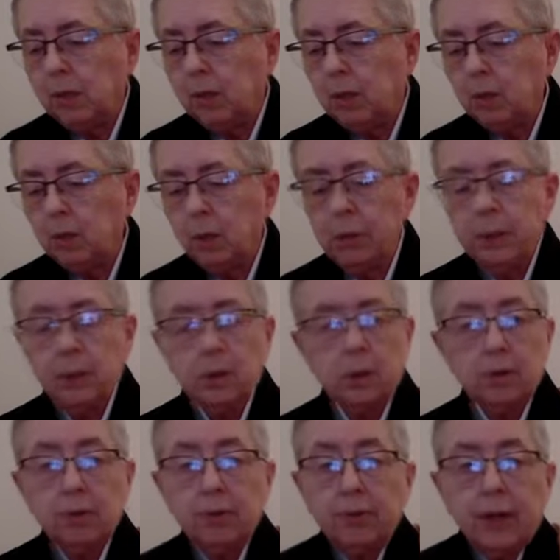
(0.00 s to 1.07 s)
contributed to
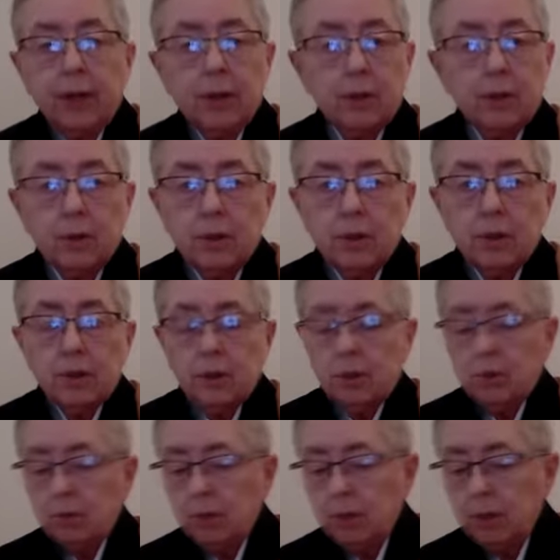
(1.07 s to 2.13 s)
the fires that have
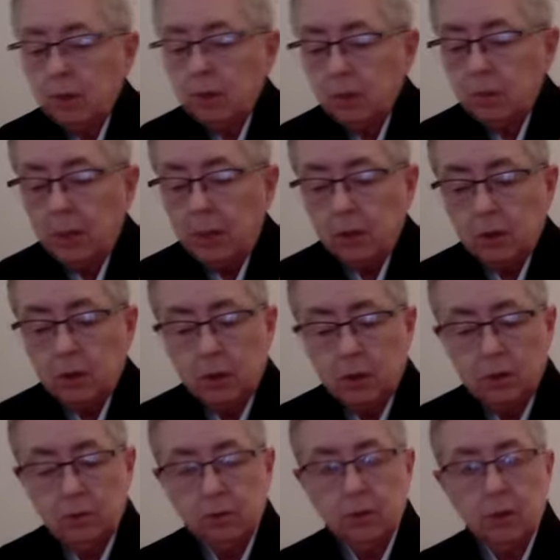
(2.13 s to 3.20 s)
destroyed so much
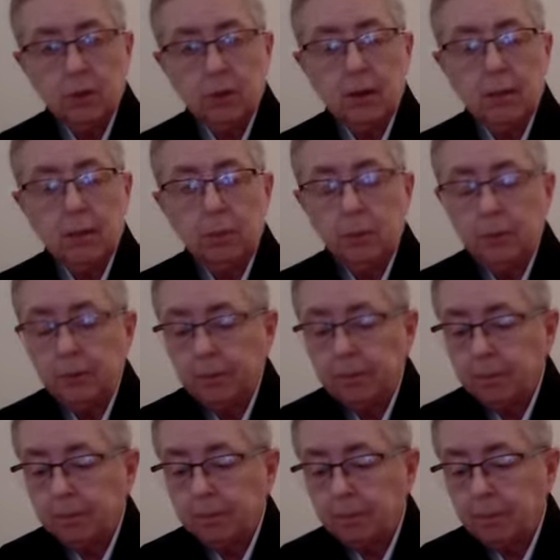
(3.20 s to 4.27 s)
for example.
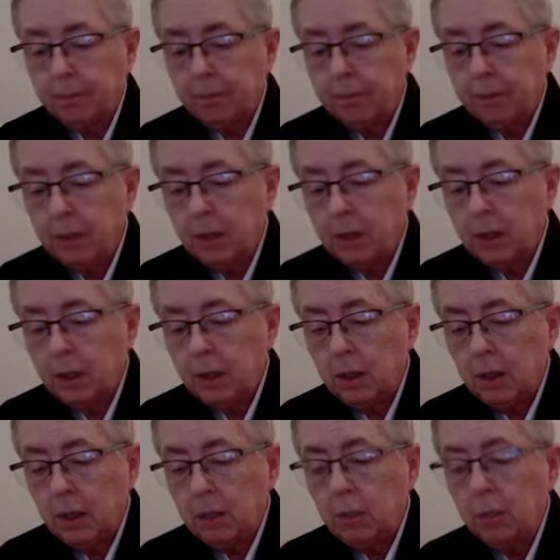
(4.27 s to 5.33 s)

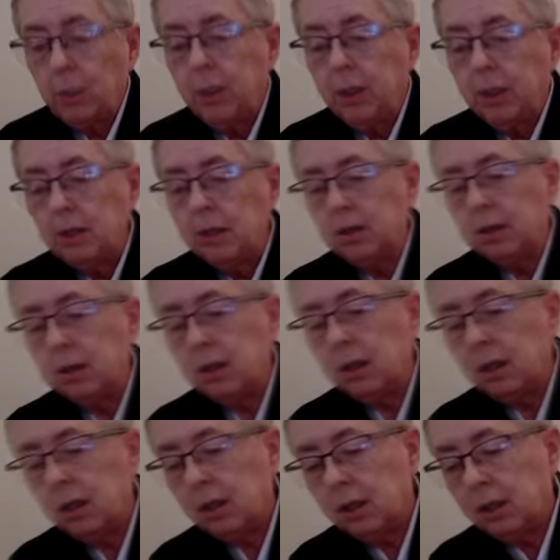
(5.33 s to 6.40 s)
But we can
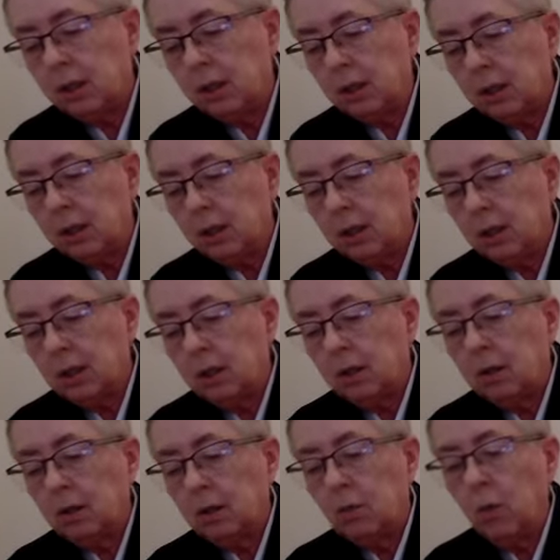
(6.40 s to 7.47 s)
see
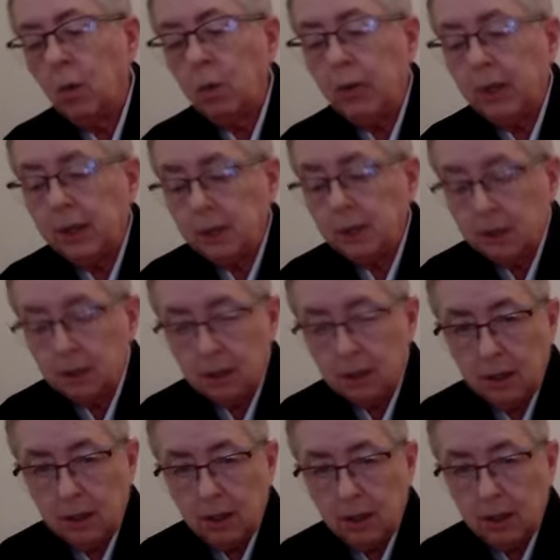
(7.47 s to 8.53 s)
what we can
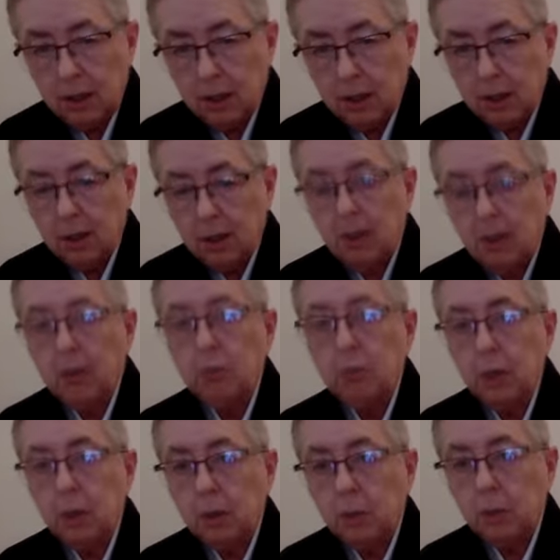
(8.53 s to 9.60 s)
see and we
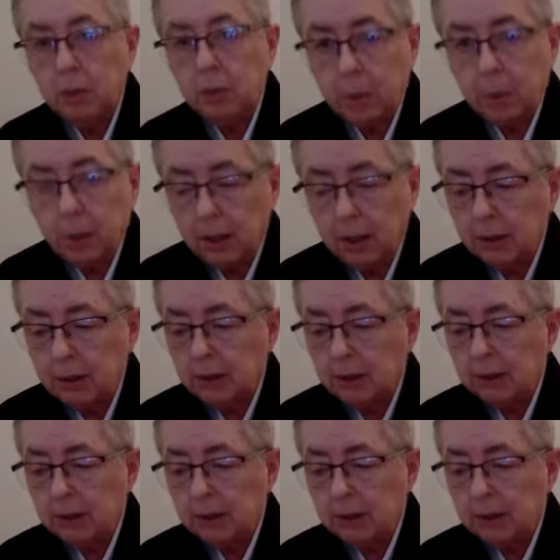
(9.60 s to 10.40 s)
can respond.